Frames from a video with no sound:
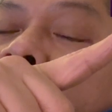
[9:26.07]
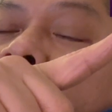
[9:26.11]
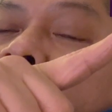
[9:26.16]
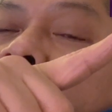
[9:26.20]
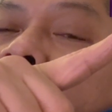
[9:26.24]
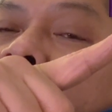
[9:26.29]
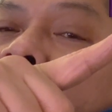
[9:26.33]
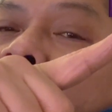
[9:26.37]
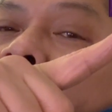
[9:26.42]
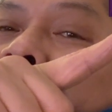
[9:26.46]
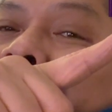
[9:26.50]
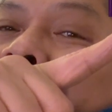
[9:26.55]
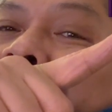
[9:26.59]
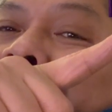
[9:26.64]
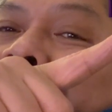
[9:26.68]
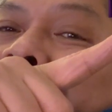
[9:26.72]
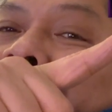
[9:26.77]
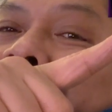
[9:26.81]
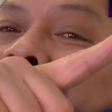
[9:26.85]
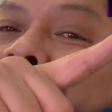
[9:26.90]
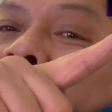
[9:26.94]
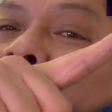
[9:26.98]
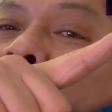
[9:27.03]
So
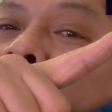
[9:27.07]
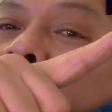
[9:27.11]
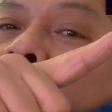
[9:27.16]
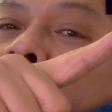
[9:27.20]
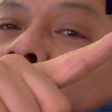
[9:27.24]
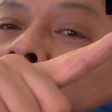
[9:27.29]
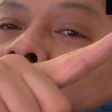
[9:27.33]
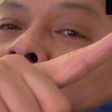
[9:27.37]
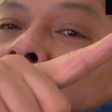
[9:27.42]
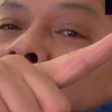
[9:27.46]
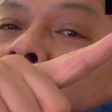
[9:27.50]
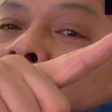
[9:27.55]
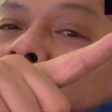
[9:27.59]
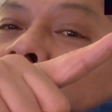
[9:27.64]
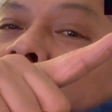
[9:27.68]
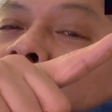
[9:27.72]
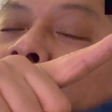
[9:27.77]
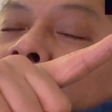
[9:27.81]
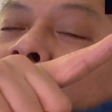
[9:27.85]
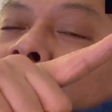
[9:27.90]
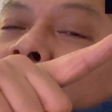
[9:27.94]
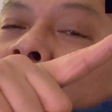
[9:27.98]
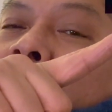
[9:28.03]
that is the one that
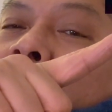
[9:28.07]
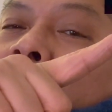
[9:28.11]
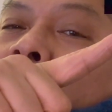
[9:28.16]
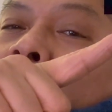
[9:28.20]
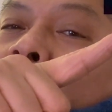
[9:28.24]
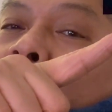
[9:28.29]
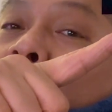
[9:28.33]
I